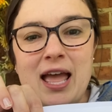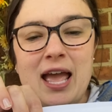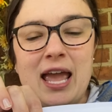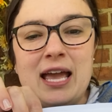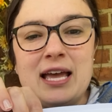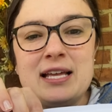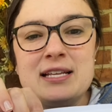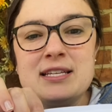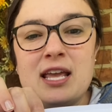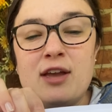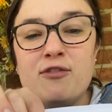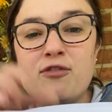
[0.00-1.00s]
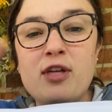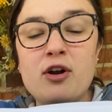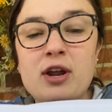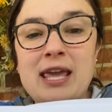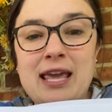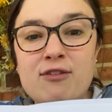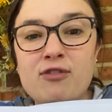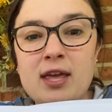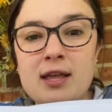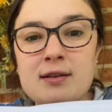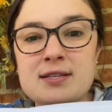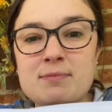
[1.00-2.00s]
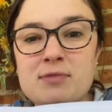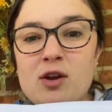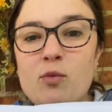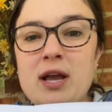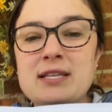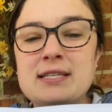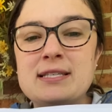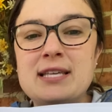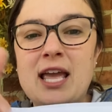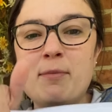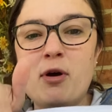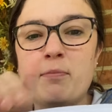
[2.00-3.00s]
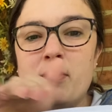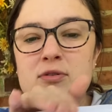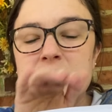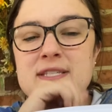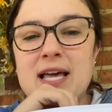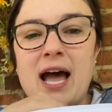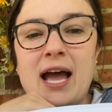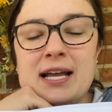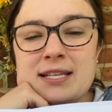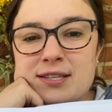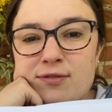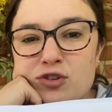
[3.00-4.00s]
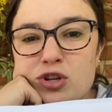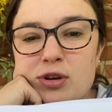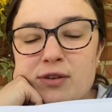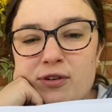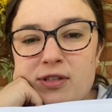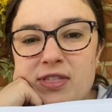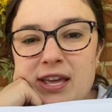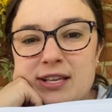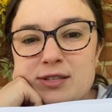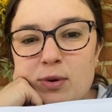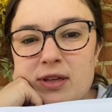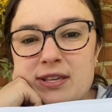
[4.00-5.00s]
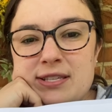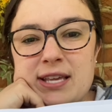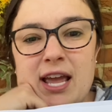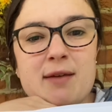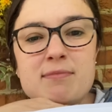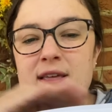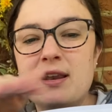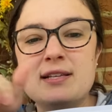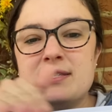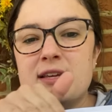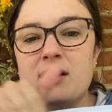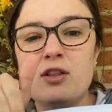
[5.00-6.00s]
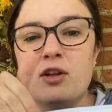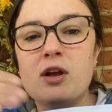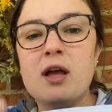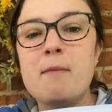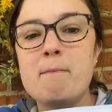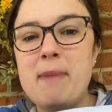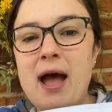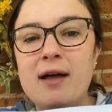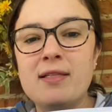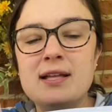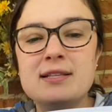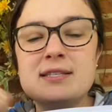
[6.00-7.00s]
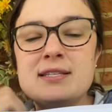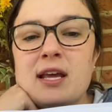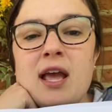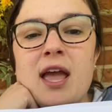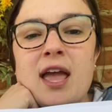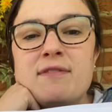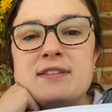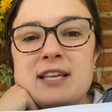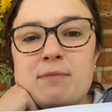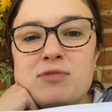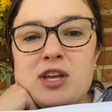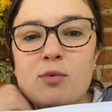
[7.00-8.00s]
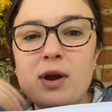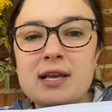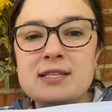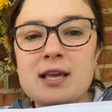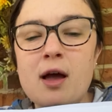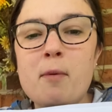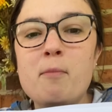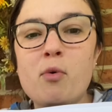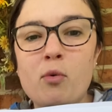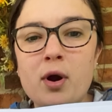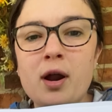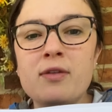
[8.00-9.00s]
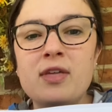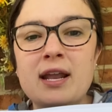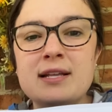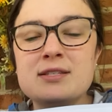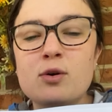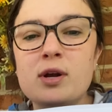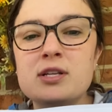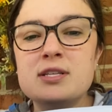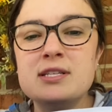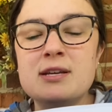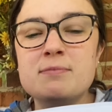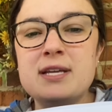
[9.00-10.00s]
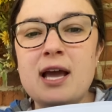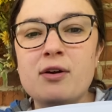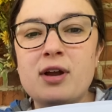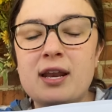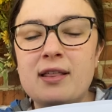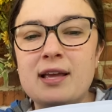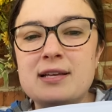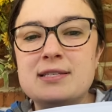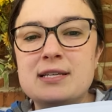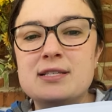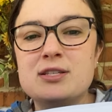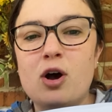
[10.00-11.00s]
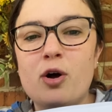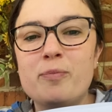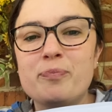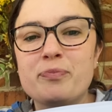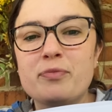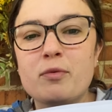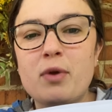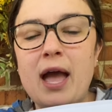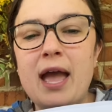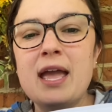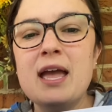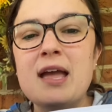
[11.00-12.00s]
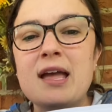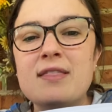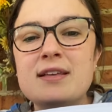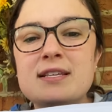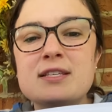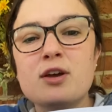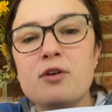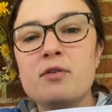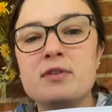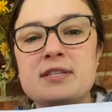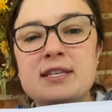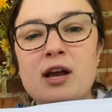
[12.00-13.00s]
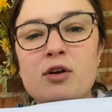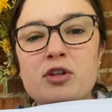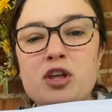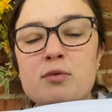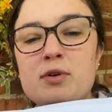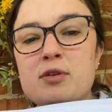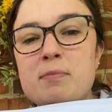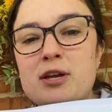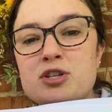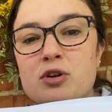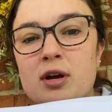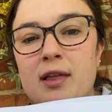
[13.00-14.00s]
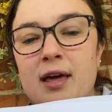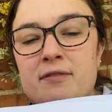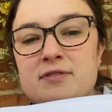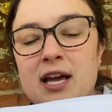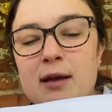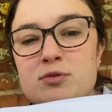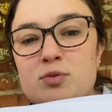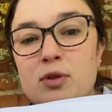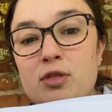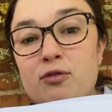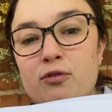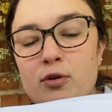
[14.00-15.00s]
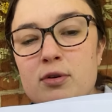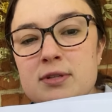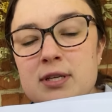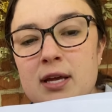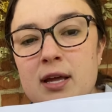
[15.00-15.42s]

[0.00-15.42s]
And if they're even, something weighs the same on both sides. If two different things weigh the same, then it's going to look balanced. If something weighs more, then it's going to dip down kind of like a seesaw. Okay? This is a scale that you would measure a lot of times with fruit.